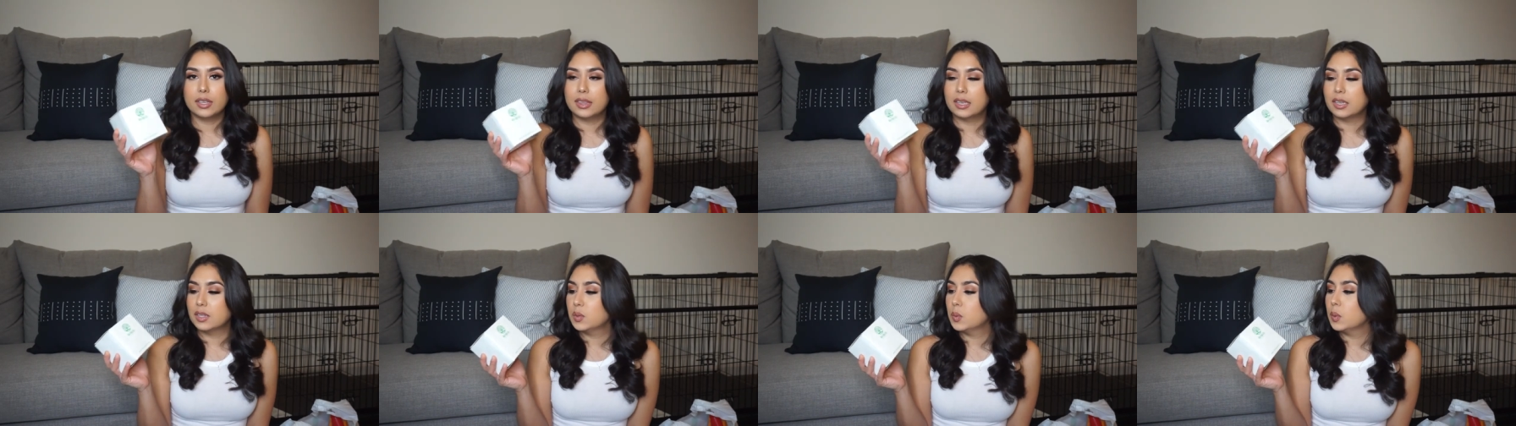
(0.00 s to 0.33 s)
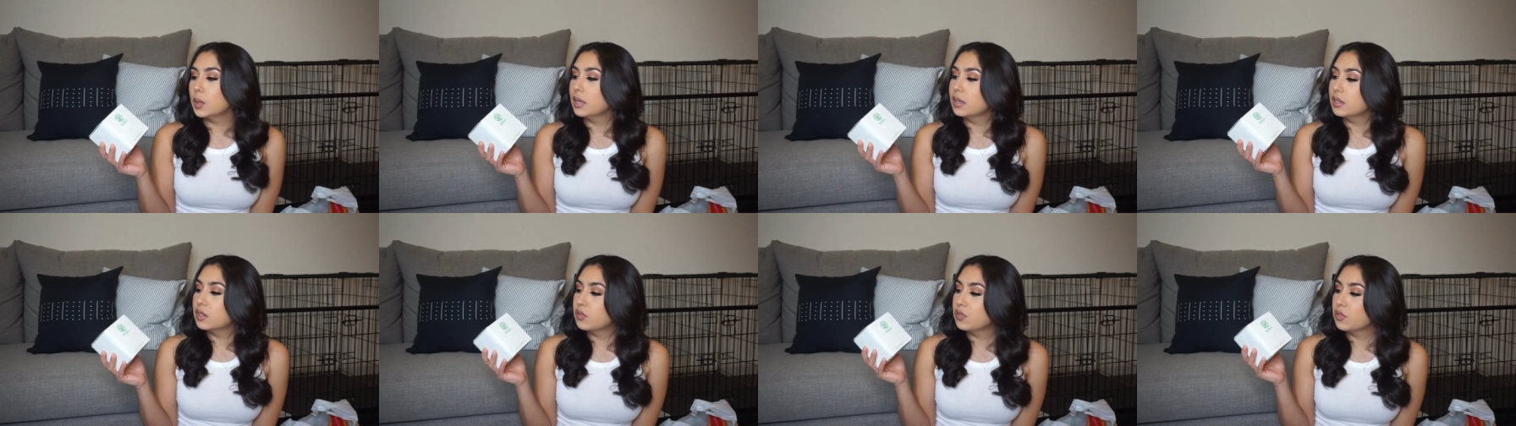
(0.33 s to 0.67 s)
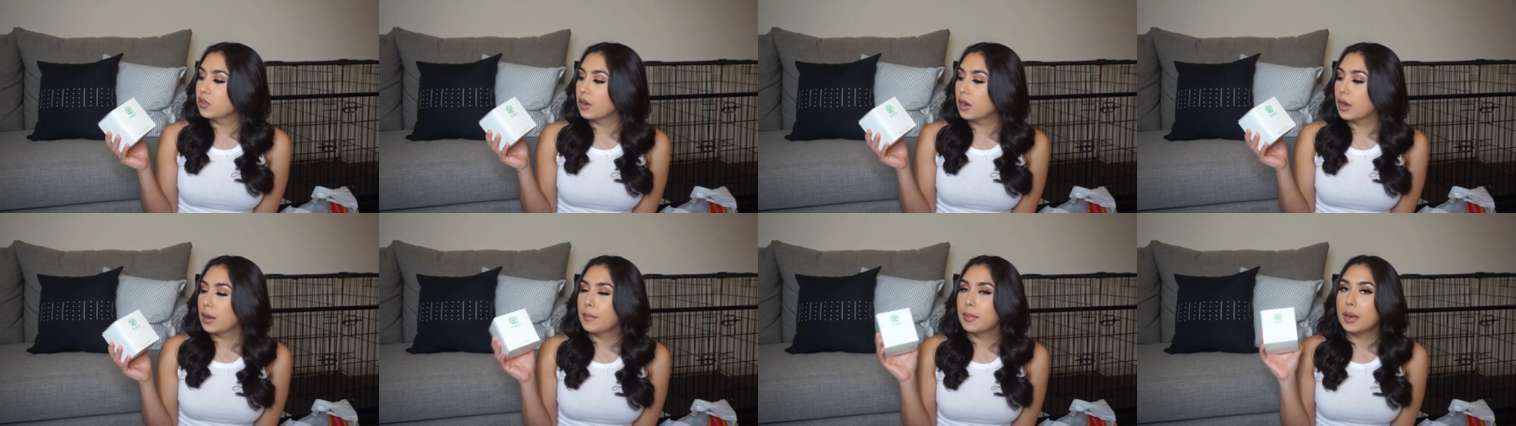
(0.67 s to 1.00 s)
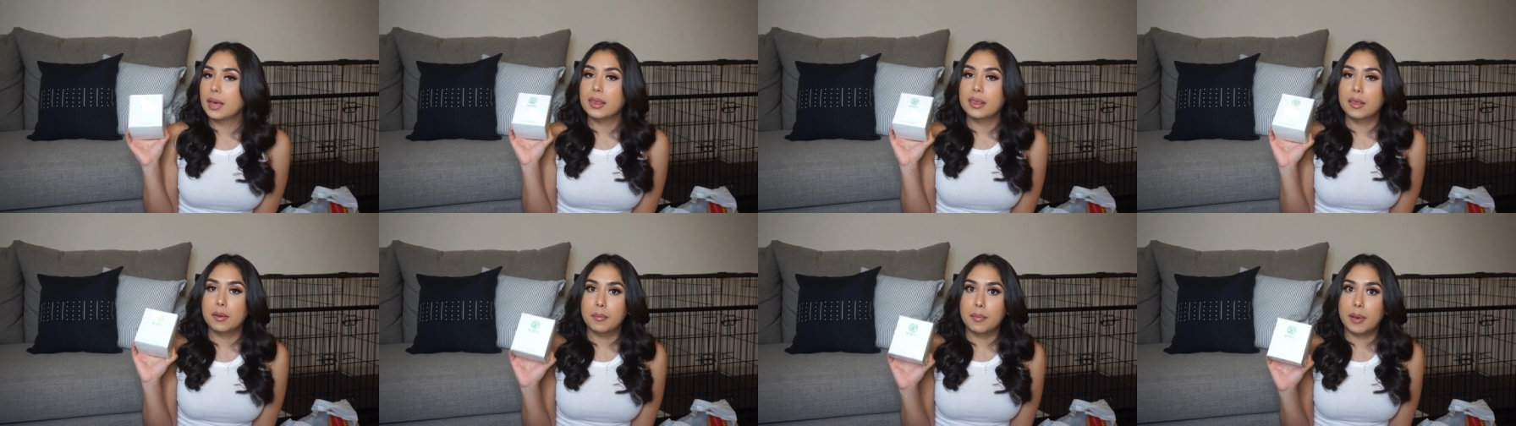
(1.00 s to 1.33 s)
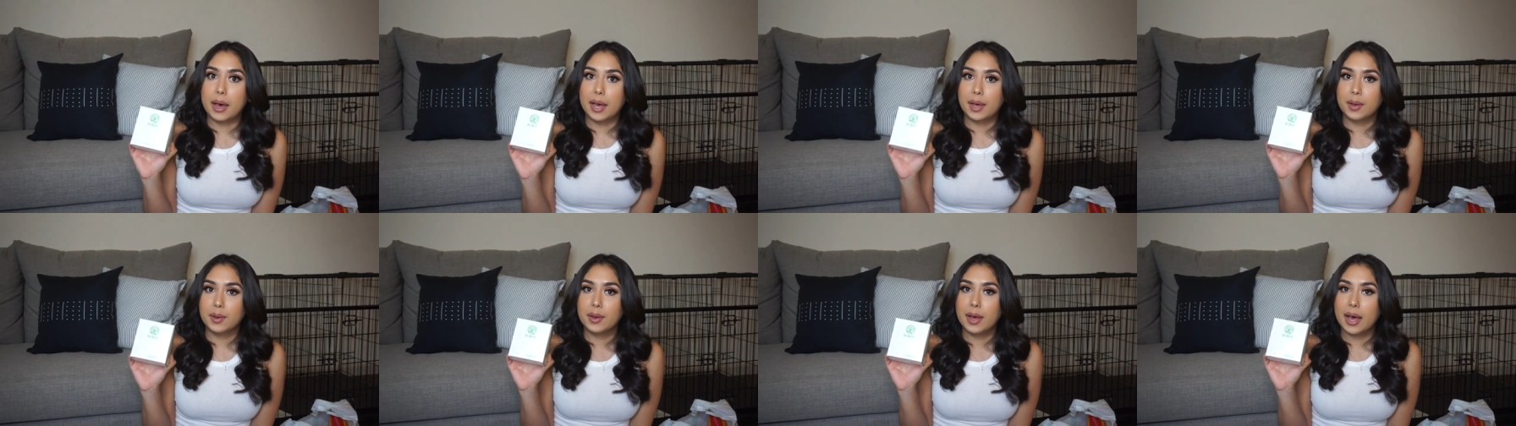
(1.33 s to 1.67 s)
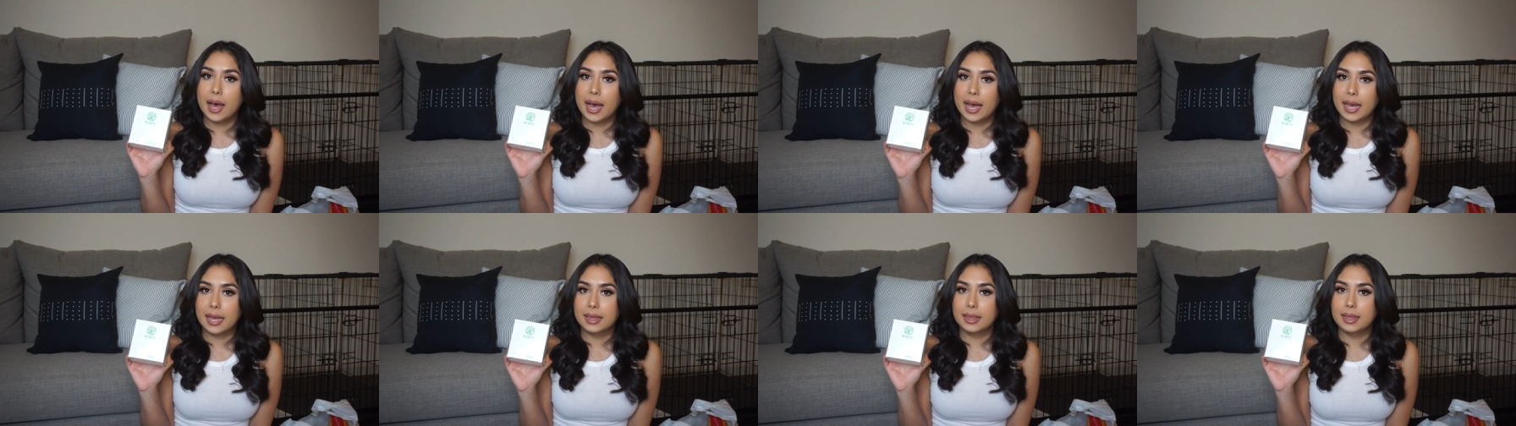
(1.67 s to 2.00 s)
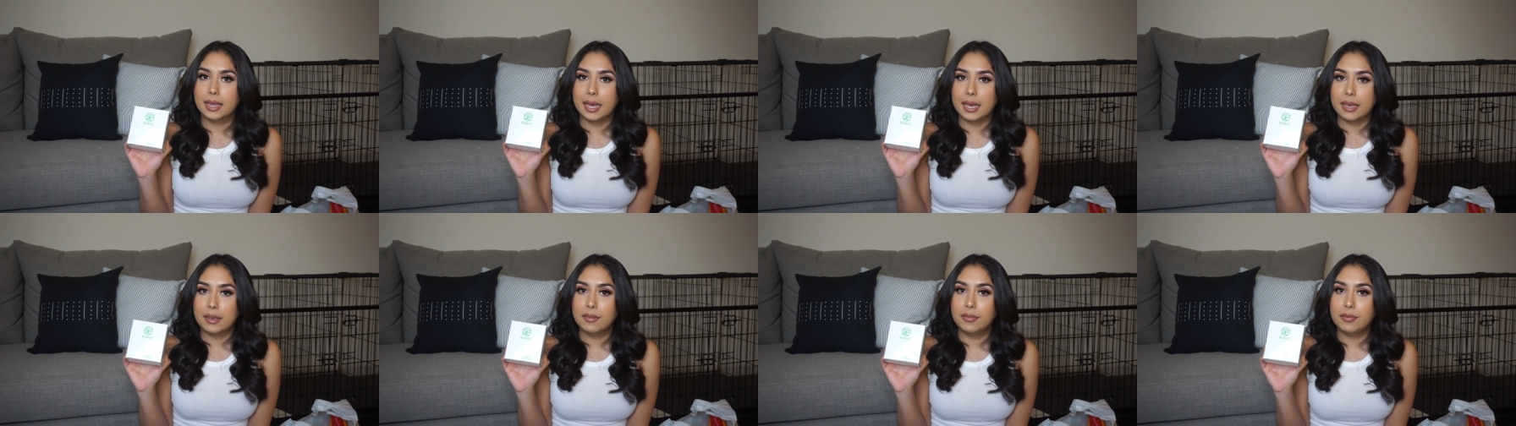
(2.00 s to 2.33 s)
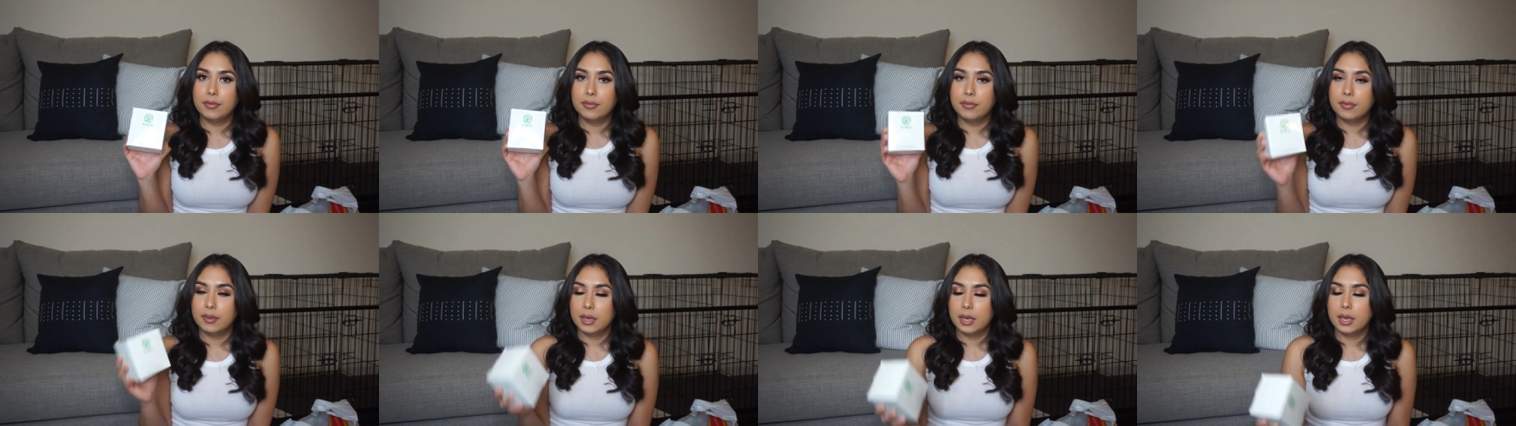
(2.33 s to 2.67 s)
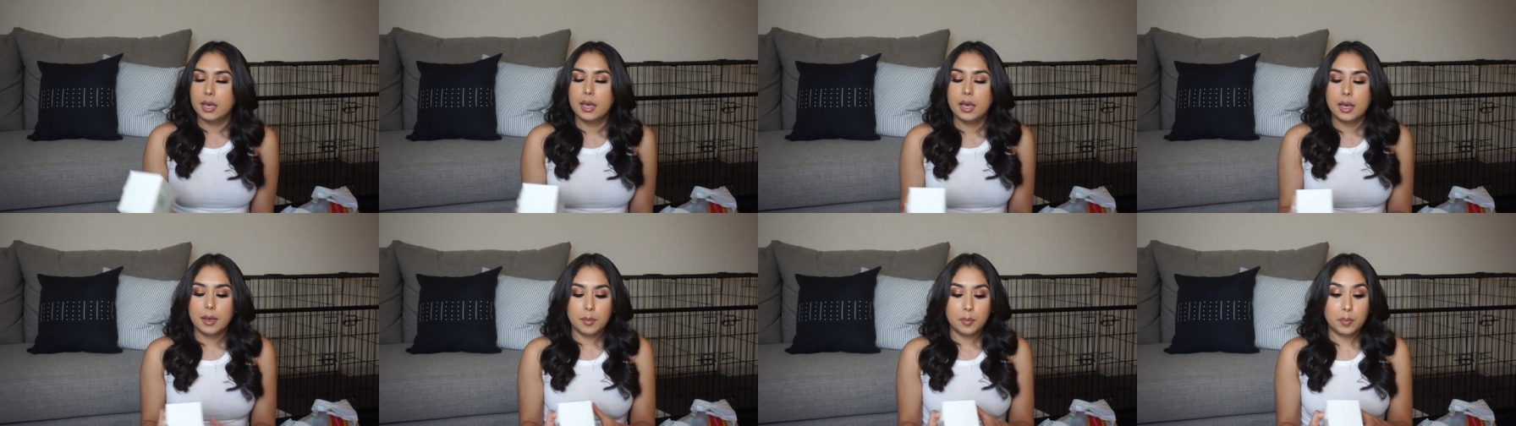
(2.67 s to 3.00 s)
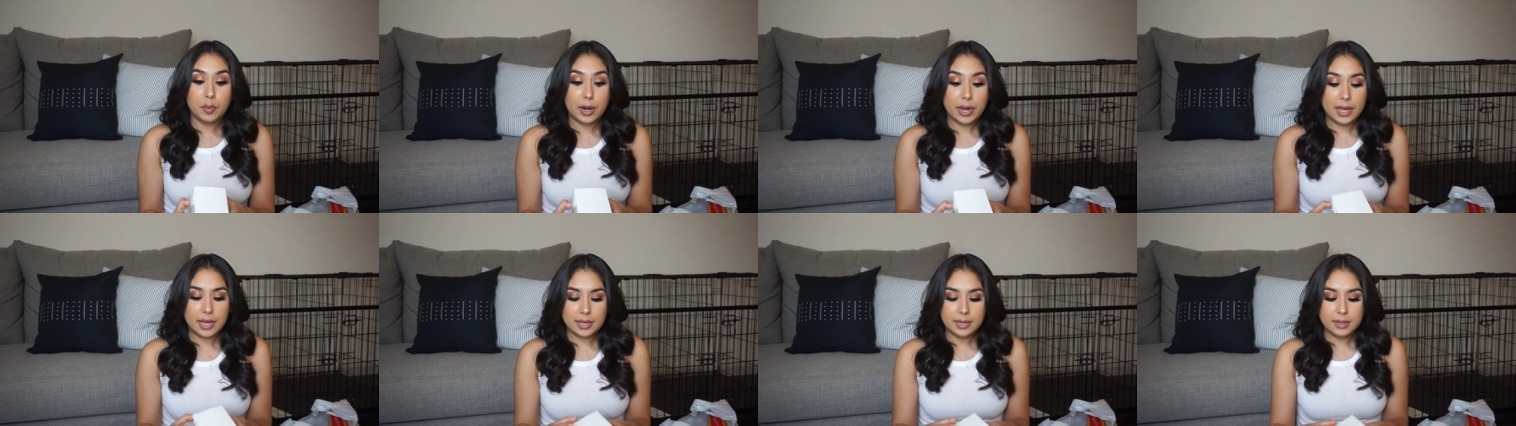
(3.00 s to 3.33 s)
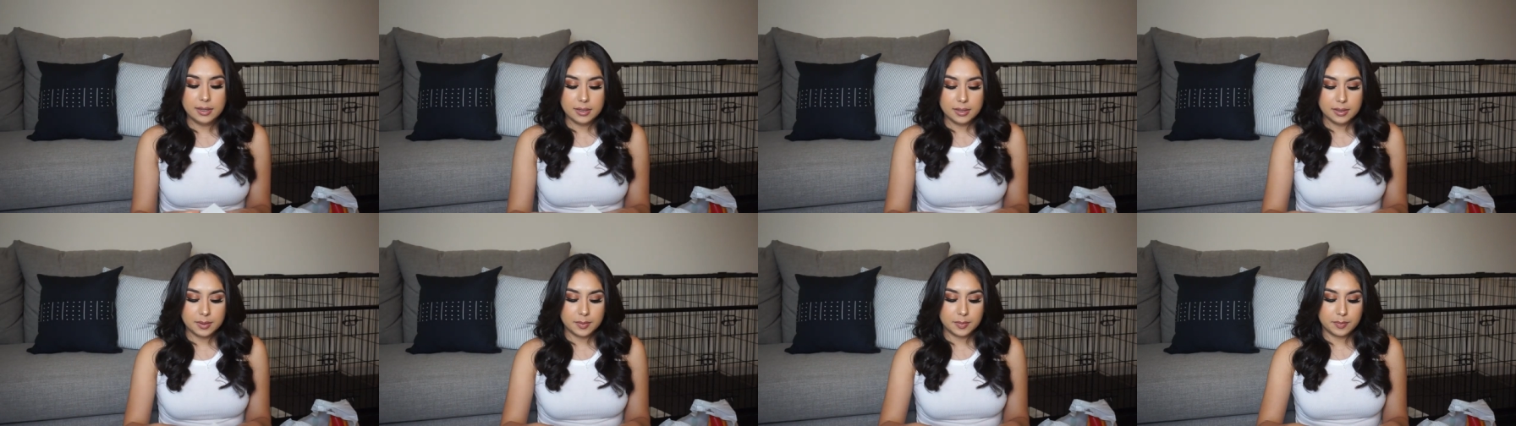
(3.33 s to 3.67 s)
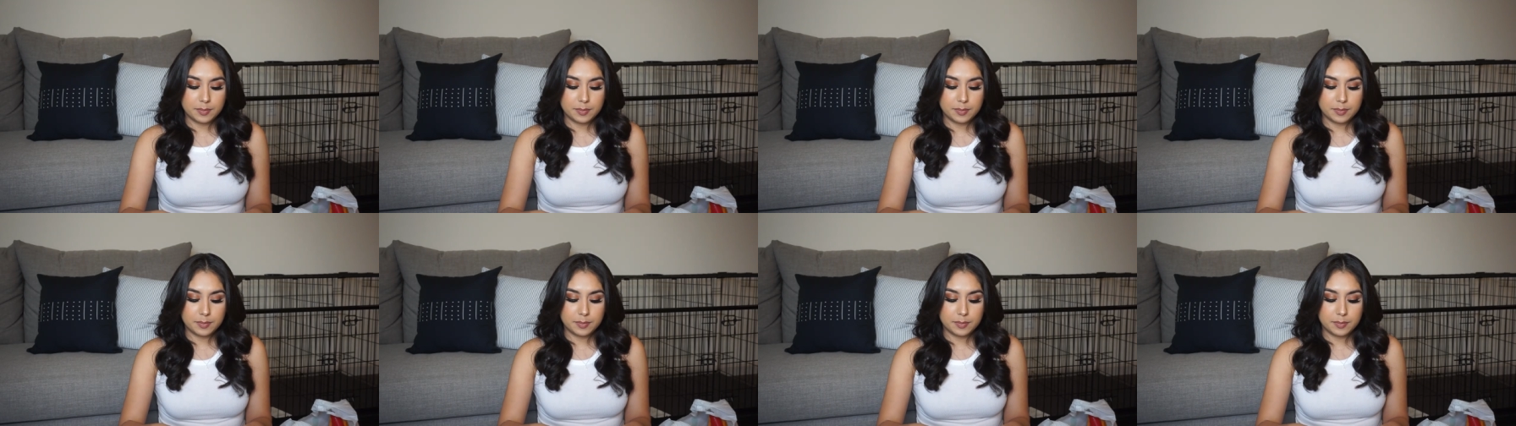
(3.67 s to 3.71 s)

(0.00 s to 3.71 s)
This one is from the Mile High Life brand.